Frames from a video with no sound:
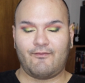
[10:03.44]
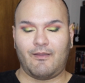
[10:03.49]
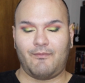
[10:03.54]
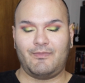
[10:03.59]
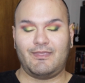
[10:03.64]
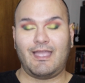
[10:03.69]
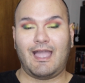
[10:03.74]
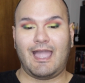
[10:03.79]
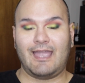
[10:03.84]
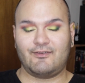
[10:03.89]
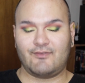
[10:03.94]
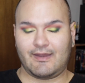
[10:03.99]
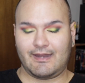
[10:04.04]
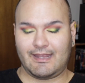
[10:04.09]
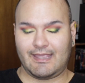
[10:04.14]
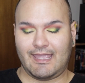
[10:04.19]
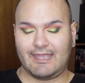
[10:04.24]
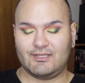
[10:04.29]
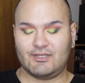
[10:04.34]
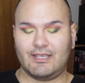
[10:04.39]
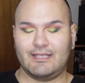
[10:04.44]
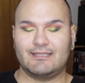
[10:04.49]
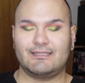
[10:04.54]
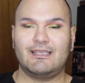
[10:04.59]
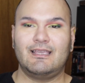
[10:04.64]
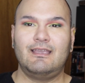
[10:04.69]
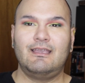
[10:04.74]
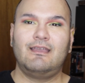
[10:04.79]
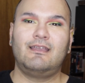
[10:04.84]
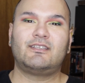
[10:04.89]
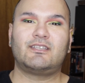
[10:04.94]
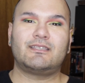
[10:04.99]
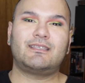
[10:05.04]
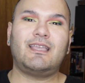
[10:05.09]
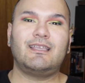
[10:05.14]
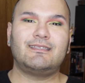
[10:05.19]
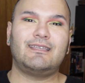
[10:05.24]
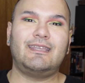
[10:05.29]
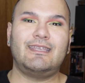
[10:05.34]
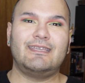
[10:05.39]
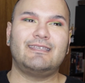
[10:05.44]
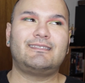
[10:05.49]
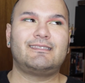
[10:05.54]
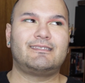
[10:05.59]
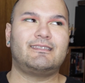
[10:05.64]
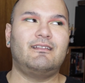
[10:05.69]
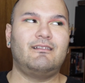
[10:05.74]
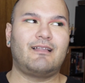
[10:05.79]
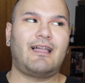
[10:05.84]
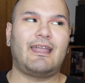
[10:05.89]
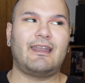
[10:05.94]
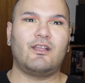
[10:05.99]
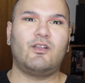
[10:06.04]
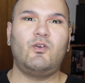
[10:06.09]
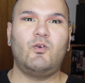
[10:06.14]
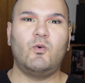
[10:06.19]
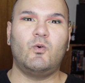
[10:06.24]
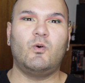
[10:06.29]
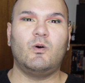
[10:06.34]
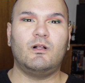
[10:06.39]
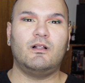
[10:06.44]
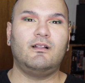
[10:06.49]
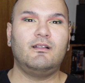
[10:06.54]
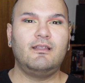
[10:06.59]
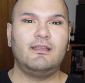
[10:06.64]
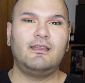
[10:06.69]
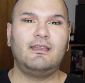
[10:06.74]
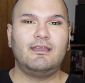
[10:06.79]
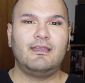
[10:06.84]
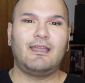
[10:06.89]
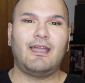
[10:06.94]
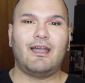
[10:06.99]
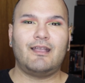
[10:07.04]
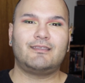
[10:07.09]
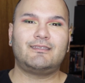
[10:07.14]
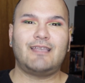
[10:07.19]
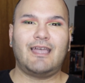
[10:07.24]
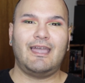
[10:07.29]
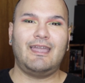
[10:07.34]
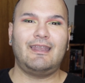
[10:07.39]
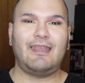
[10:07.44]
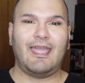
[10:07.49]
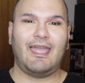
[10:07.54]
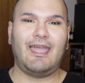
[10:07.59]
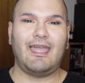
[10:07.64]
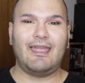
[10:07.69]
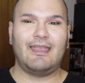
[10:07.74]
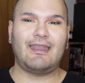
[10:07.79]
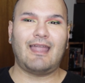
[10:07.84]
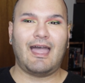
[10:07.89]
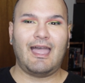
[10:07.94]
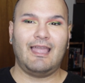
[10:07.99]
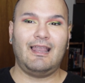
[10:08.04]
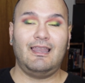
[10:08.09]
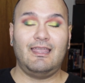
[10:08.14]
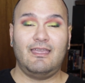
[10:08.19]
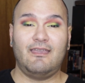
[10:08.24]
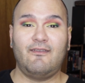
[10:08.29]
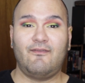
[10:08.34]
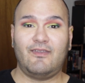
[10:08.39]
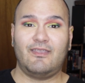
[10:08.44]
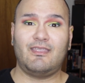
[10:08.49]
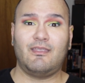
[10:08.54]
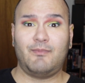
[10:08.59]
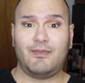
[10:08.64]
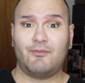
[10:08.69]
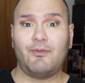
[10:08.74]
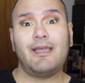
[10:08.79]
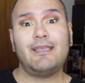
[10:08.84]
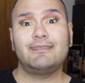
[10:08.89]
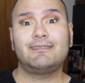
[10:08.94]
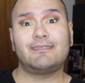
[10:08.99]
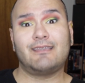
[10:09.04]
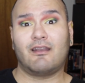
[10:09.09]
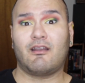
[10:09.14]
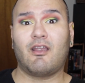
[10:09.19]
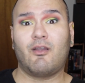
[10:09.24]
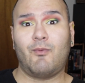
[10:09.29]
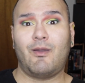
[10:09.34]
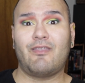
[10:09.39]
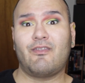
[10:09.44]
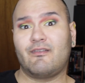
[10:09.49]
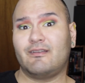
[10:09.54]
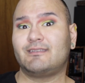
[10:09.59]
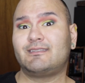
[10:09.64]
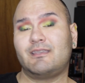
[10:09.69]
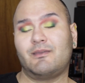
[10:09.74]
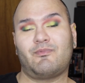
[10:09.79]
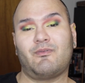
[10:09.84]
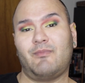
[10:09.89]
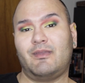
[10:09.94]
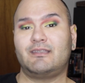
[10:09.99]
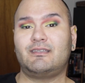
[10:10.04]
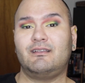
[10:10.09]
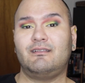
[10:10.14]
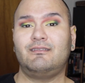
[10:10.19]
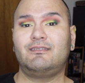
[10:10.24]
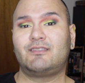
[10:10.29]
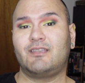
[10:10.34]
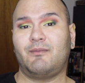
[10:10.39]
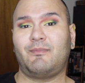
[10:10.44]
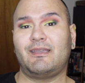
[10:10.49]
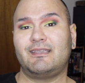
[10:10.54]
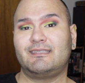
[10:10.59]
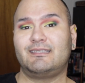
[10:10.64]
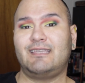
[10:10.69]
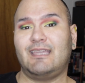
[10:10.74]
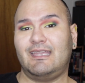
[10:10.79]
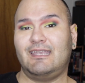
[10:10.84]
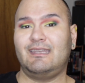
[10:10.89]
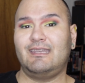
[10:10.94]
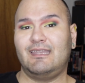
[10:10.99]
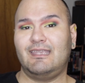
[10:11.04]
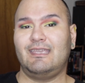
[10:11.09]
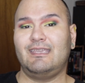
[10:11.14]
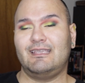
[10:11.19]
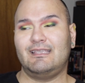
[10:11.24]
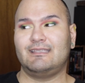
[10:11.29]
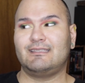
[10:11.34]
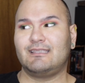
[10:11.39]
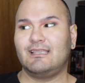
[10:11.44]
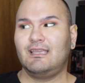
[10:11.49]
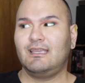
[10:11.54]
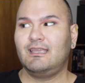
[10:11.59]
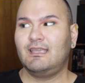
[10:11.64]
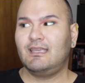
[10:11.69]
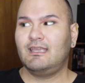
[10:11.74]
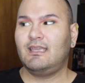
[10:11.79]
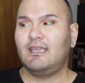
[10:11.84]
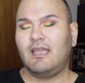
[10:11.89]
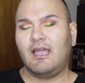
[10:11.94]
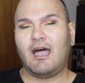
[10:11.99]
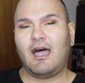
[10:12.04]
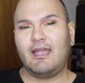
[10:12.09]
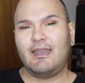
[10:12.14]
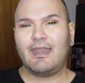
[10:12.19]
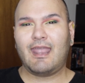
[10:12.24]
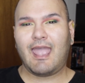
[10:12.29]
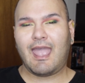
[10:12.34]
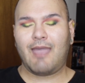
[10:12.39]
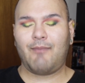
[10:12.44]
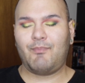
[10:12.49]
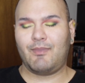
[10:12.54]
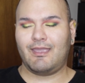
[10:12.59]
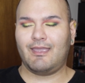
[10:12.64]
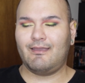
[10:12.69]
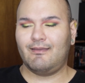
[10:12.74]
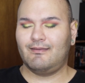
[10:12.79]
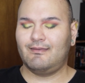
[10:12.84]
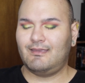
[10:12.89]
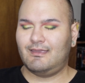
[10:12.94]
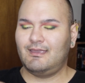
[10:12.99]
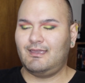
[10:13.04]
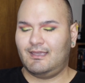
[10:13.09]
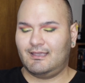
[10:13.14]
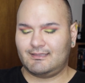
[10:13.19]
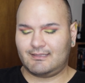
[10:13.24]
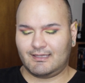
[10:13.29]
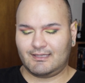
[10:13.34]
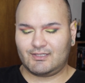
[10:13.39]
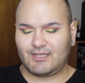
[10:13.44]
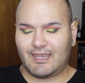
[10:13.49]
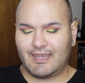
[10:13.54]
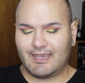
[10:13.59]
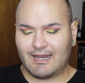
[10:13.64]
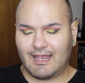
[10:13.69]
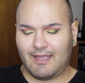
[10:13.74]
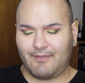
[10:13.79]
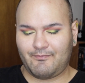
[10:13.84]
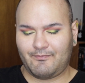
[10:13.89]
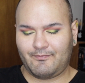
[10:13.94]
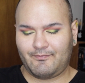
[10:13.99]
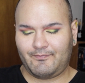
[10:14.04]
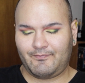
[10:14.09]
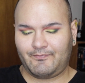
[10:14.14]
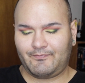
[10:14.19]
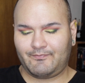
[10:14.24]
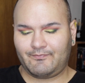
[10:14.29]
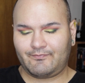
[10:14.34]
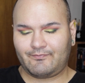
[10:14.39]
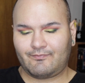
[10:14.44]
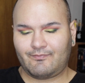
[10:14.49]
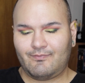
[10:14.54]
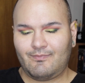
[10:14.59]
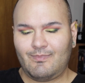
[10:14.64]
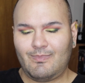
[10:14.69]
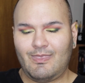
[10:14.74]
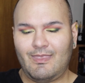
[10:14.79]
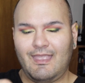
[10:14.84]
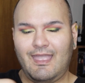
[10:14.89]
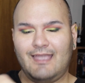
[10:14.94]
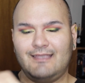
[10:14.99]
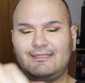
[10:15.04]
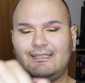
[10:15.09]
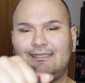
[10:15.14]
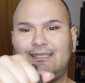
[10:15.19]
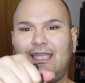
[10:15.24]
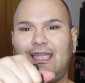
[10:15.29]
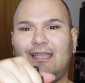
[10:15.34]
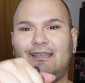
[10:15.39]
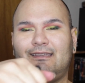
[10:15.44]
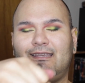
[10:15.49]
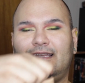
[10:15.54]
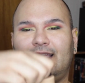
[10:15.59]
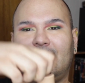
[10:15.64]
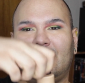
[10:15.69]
from the hydrating agents. Just because it is still kind of cool outside, and I live in the Midwest and our weather is temperamental, so my skin is unhappy. So you shake it up. It has this handy